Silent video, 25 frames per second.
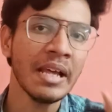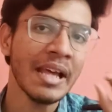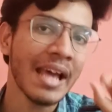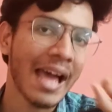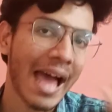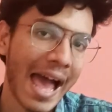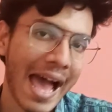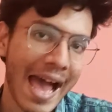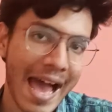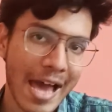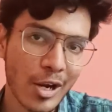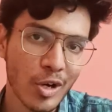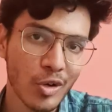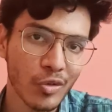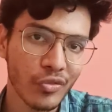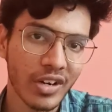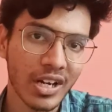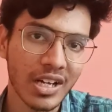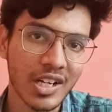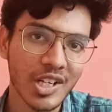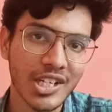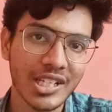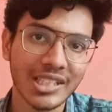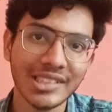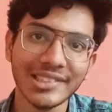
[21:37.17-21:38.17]
Arrow
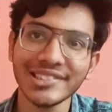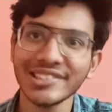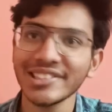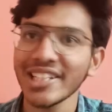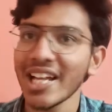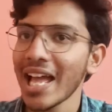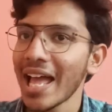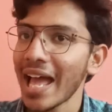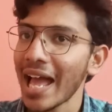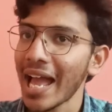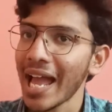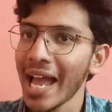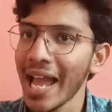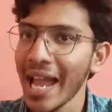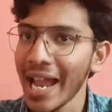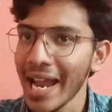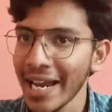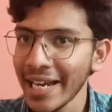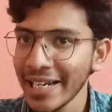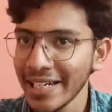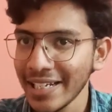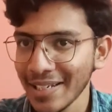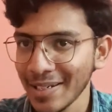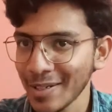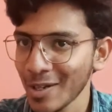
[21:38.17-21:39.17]
functions
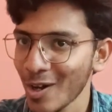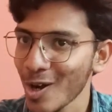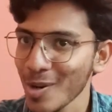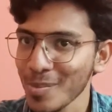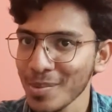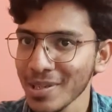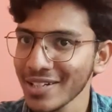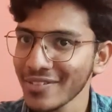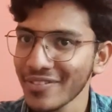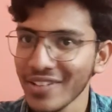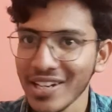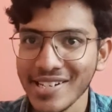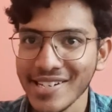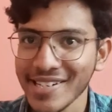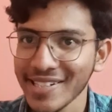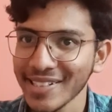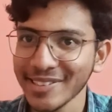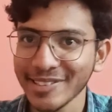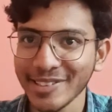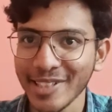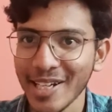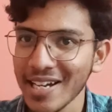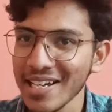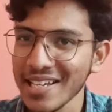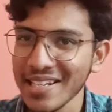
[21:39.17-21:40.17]
and normal functions
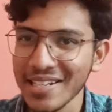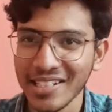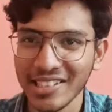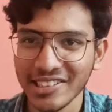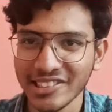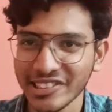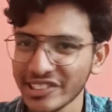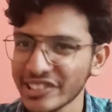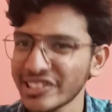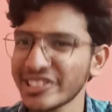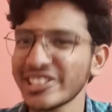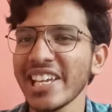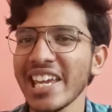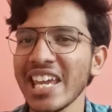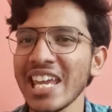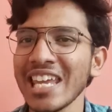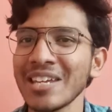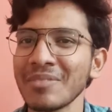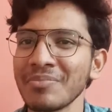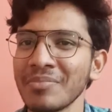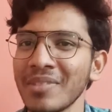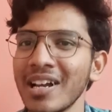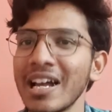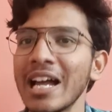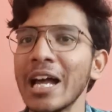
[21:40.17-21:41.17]
are
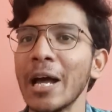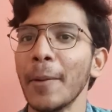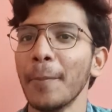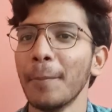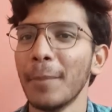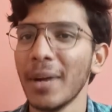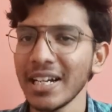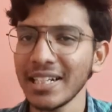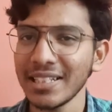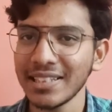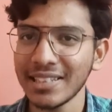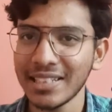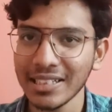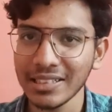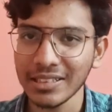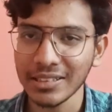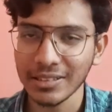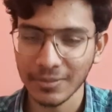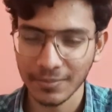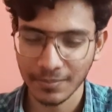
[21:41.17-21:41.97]
same, but the